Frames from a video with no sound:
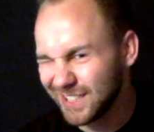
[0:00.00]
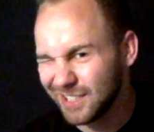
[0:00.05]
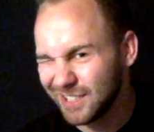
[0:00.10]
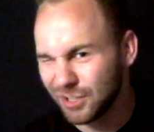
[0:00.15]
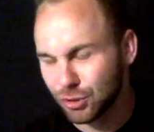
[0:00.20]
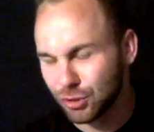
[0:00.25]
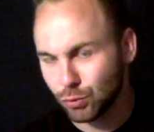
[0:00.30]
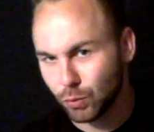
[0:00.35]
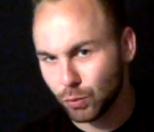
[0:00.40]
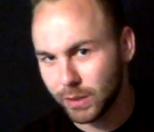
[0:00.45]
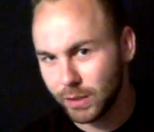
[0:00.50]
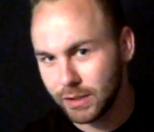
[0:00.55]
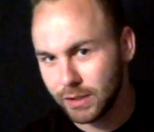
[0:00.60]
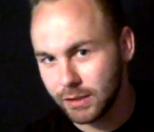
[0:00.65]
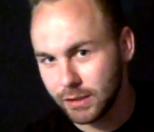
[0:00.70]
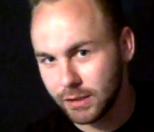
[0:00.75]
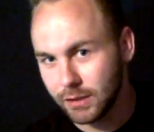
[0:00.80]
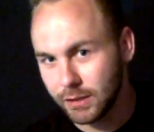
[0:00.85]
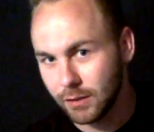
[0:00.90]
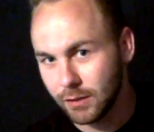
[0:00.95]
to
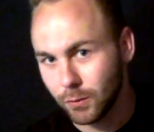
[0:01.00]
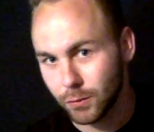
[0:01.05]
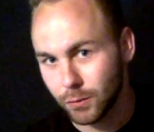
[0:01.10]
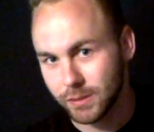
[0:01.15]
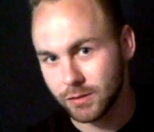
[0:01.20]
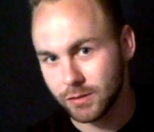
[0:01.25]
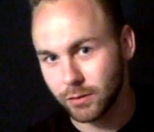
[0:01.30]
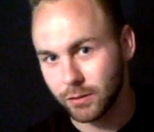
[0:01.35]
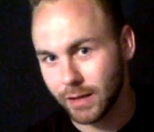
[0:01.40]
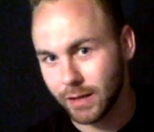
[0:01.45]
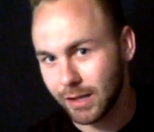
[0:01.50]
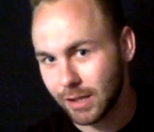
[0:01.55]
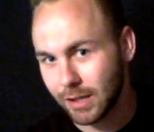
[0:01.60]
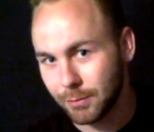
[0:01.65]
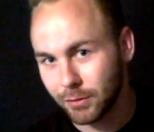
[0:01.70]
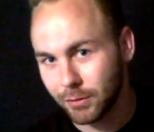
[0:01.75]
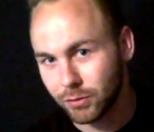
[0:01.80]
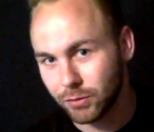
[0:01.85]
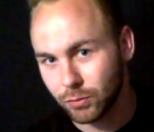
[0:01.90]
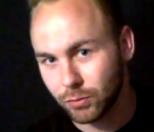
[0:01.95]
20 or so that
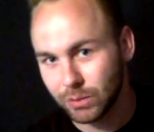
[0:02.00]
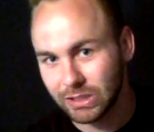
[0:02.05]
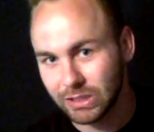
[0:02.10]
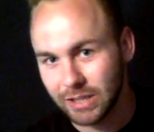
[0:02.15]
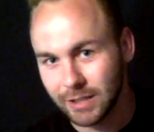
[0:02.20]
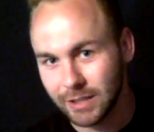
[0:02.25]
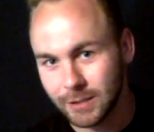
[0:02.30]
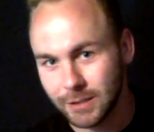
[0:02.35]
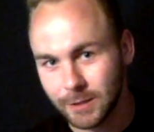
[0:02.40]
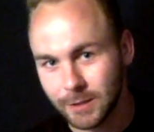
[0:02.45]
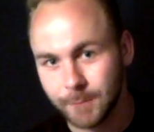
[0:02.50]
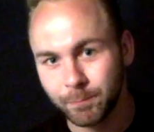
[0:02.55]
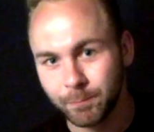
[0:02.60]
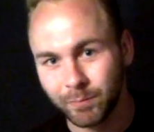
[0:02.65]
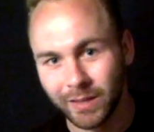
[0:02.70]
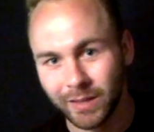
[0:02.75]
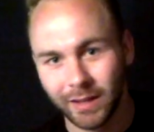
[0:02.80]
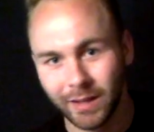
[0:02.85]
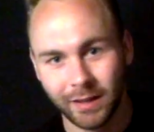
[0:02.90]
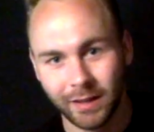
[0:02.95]
came out in 2019.
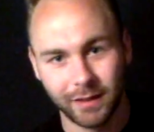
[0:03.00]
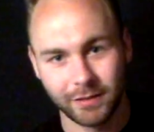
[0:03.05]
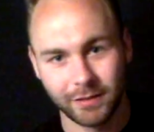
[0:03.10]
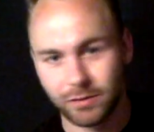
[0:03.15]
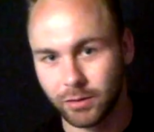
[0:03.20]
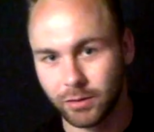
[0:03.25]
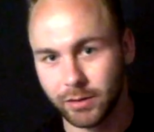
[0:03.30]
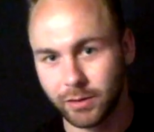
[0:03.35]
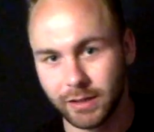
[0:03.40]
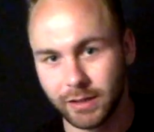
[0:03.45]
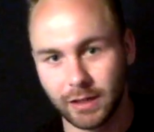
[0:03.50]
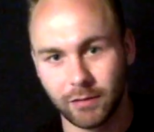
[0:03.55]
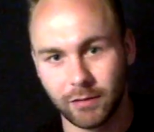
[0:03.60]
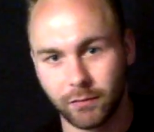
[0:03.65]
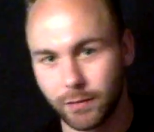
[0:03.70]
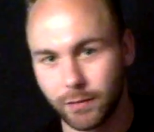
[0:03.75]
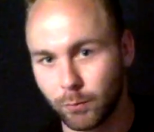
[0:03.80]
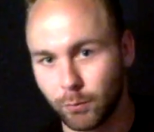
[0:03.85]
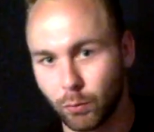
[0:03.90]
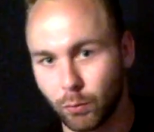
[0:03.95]
So again,
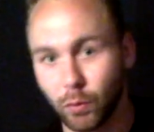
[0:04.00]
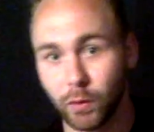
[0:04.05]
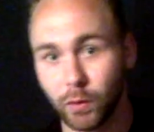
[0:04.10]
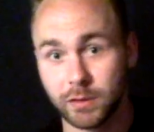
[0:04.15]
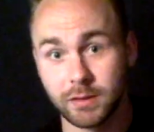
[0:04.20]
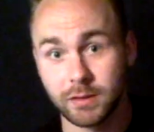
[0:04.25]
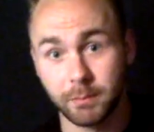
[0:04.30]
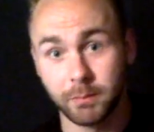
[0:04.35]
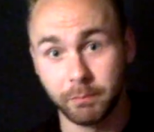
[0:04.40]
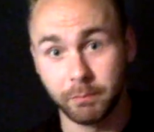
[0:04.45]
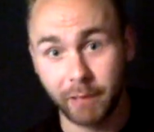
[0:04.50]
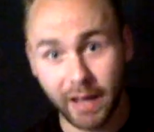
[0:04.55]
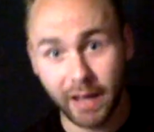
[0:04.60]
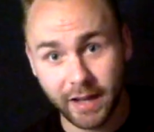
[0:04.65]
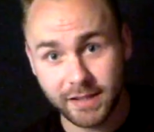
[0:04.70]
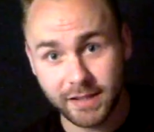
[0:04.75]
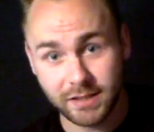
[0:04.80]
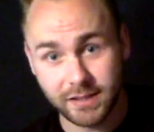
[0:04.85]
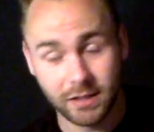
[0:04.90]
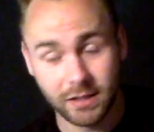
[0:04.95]
from worst to
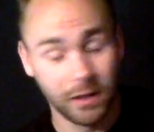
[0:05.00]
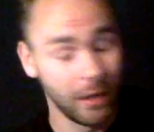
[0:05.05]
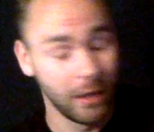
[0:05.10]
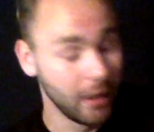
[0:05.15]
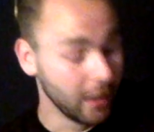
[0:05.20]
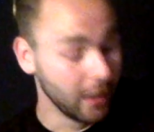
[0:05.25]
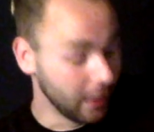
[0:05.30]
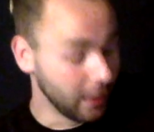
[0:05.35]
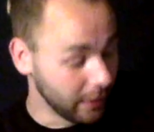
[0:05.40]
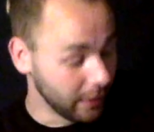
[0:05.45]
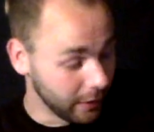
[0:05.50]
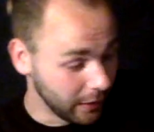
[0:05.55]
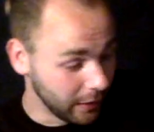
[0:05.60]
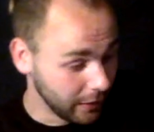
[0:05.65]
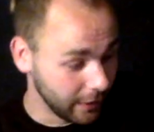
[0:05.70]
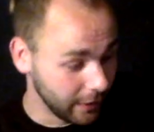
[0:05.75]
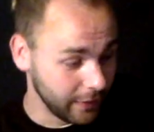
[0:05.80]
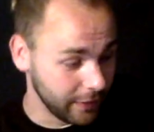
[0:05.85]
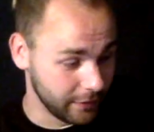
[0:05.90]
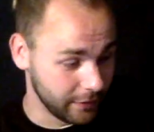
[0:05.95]
best,
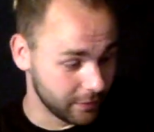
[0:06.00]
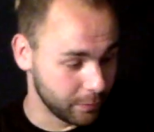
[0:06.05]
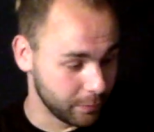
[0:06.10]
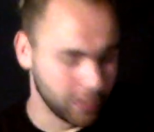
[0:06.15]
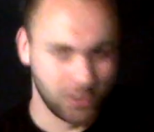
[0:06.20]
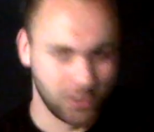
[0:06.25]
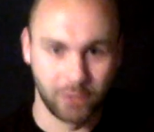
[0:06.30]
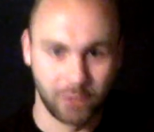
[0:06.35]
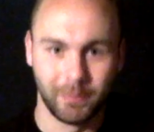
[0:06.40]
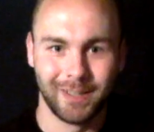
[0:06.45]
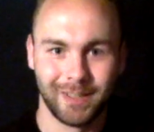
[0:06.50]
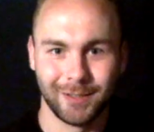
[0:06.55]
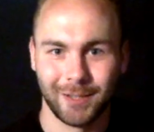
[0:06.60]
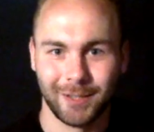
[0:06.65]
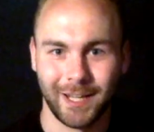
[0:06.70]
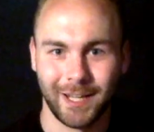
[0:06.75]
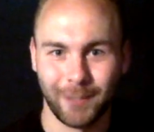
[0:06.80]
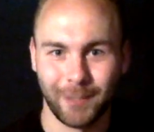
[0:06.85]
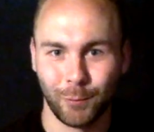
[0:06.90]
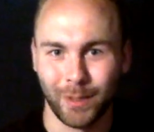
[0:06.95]
it's pushing me to
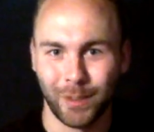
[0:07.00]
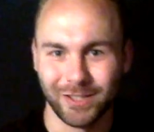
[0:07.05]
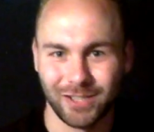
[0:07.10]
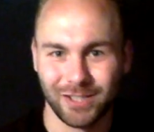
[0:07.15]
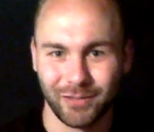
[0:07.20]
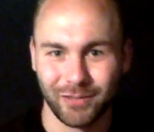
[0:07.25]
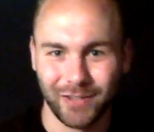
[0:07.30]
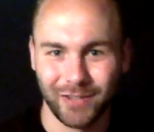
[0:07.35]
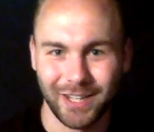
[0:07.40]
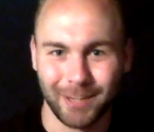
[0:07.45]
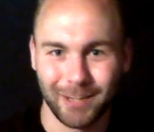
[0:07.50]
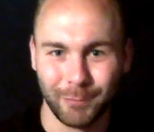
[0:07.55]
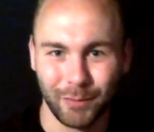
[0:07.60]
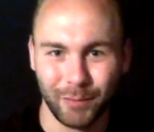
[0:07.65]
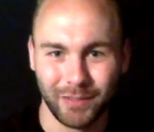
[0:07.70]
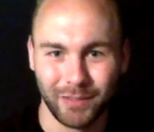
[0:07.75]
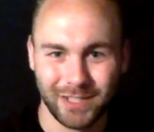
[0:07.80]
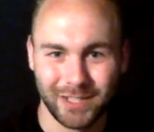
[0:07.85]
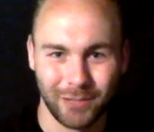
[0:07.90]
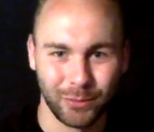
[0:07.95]
like watch different kind of
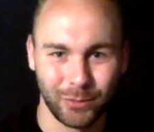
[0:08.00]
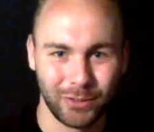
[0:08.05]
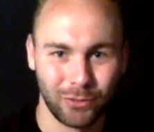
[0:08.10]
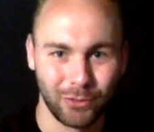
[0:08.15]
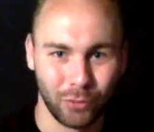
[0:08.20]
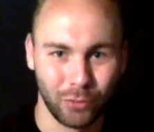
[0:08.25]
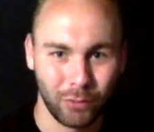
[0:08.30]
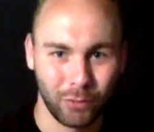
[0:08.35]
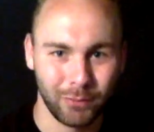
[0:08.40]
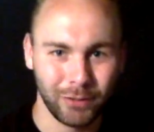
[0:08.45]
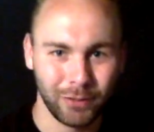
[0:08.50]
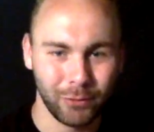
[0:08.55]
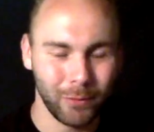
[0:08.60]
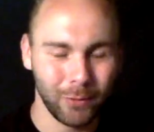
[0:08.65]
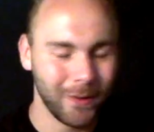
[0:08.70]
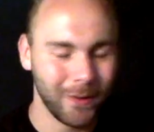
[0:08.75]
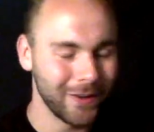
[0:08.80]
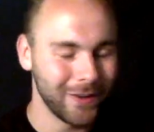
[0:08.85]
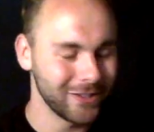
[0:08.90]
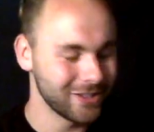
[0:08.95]
movies I wouldn't normally
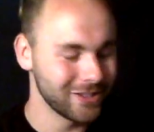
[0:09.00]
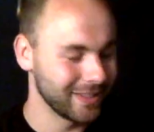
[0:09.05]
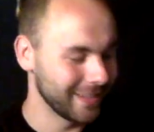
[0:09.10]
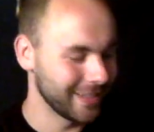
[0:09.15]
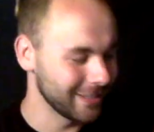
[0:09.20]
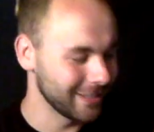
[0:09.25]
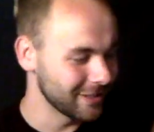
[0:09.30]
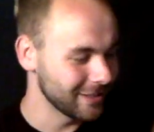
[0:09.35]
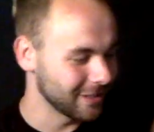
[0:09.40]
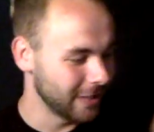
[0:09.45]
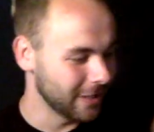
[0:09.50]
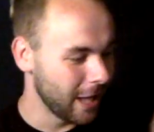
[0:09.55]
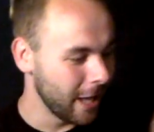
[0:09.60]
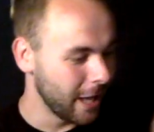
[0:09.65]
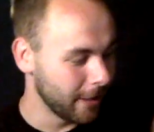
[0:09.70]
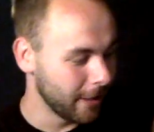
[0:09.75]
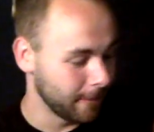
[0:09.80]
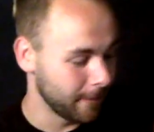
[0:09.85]
watch and this and that.